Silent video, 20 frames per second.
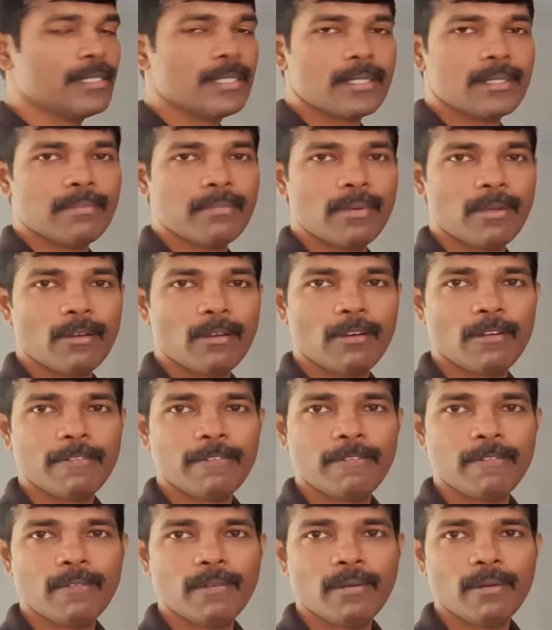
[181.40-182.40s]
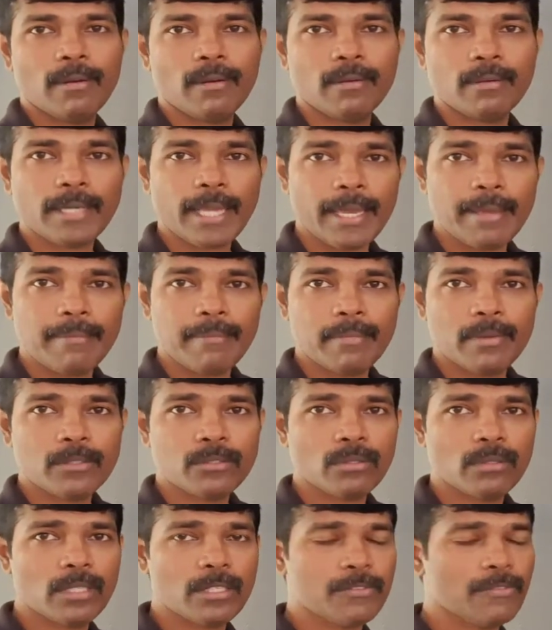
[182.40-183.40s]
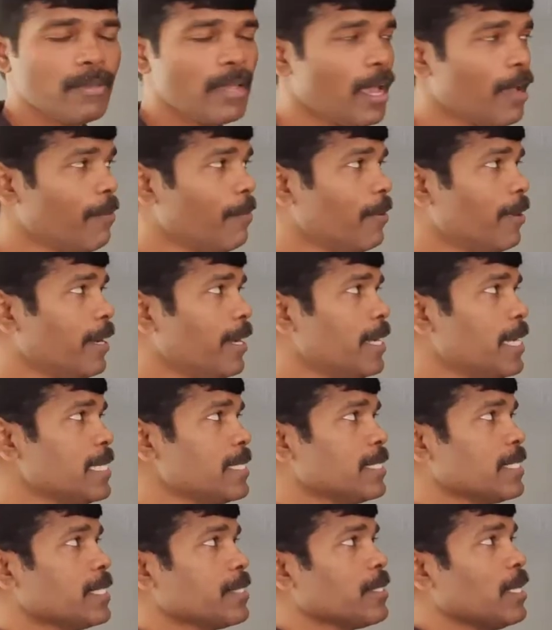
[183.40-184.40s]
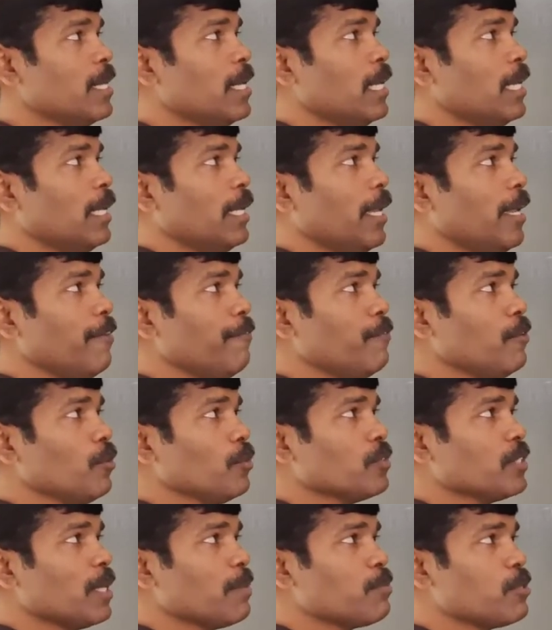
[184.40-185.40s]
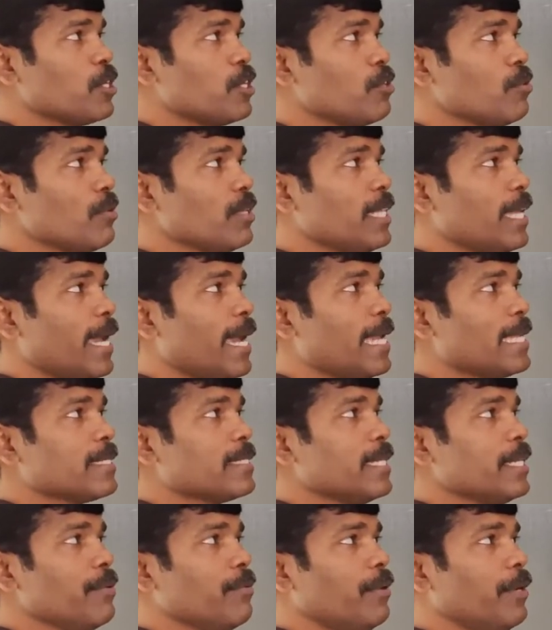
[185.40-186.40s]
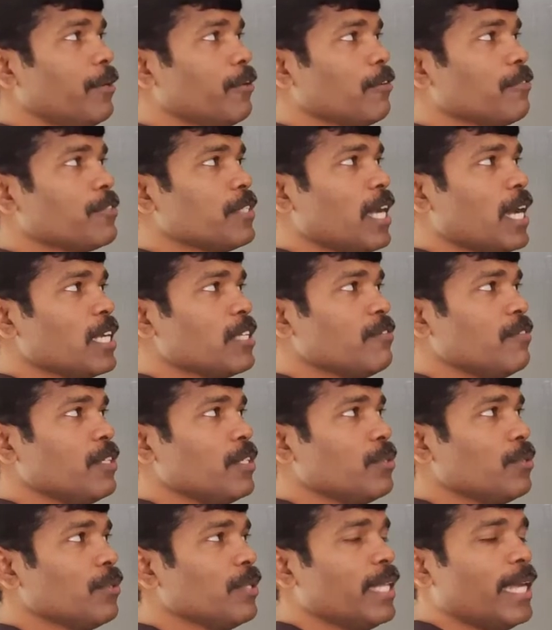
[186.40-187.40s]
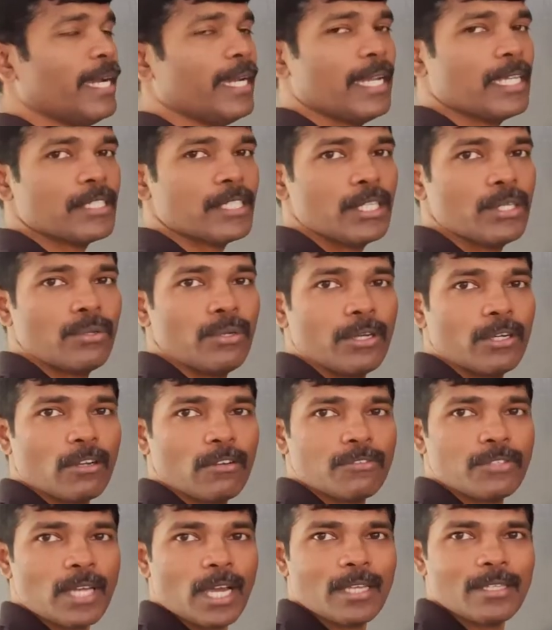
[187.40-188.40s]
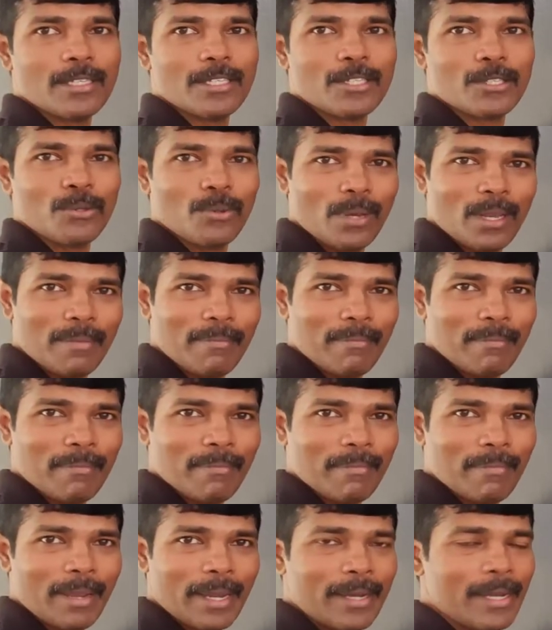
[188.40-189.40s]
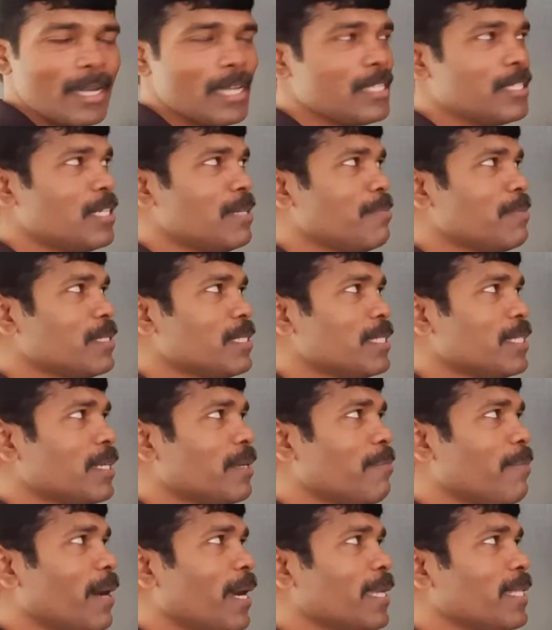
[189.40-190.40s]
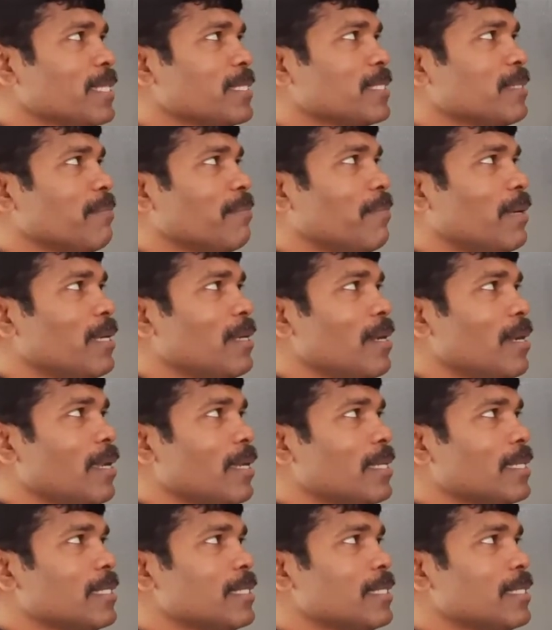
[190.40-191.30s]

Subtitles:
the symbol of time. So this we have already discussed. If you substitute the SI unit of charge, we know that SI unit of charge is coulomb and it is represented by the symbol